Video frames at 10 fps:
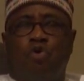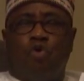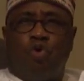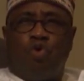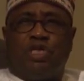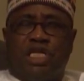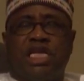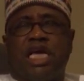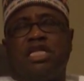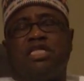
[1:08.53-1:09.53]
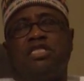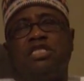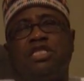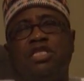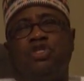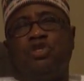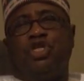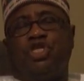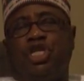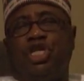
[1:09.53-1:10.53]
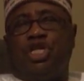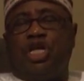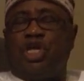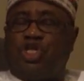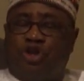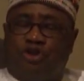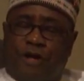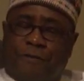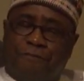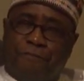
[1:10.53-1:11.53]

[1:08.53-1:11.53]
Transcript: ODL education in Nigeria.